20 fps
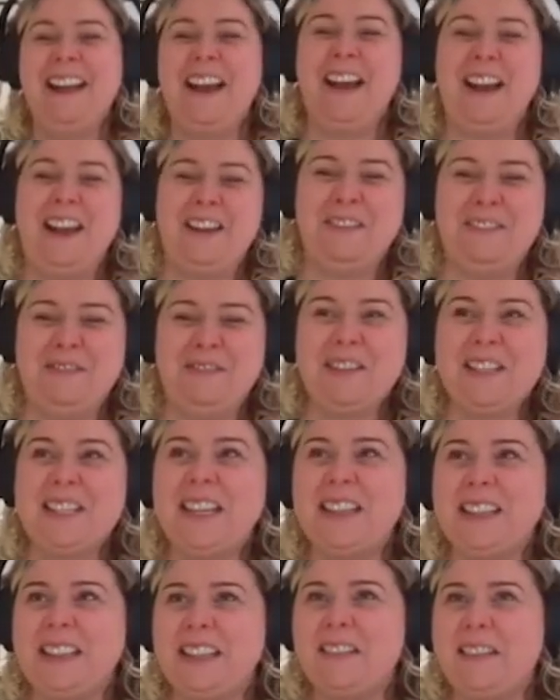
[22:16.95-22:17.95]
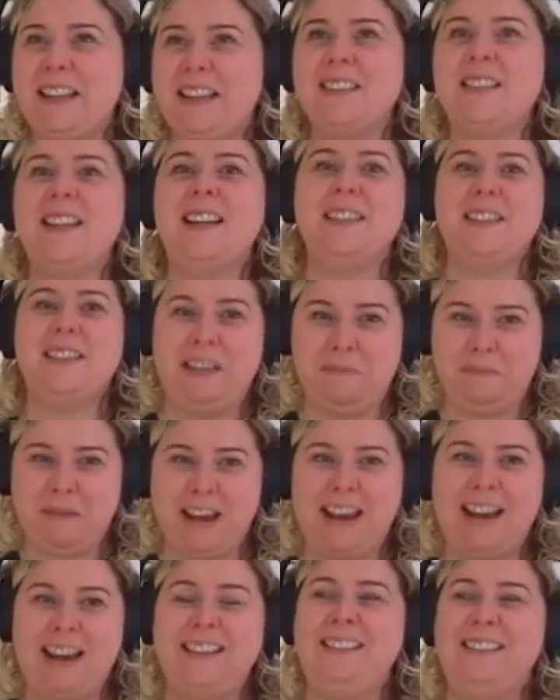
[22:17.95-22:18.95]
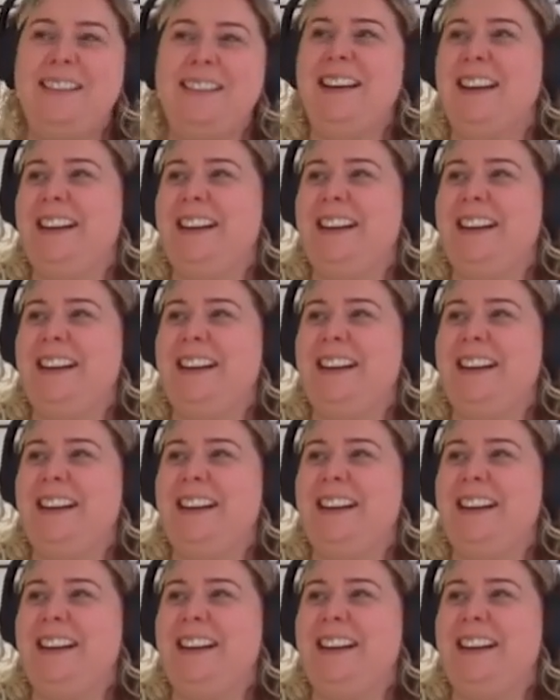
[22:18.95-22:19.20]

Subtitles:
Particularly things like CBL.